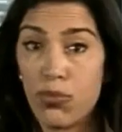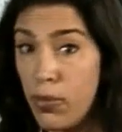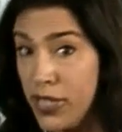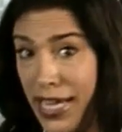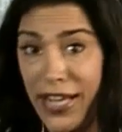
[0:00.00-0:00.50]

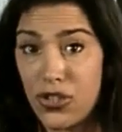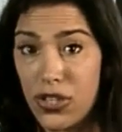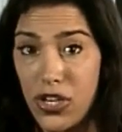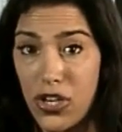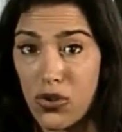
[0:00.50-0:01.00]

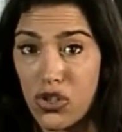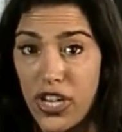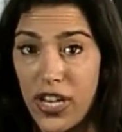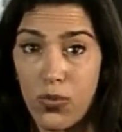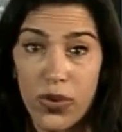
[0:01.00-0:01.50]
potentially
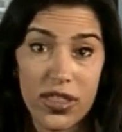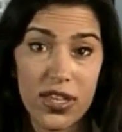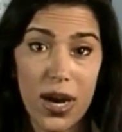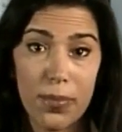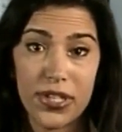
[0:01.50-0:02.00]
negotiate with
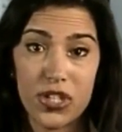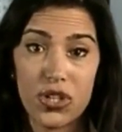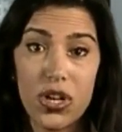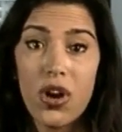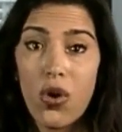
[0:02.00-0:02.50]
the opposition,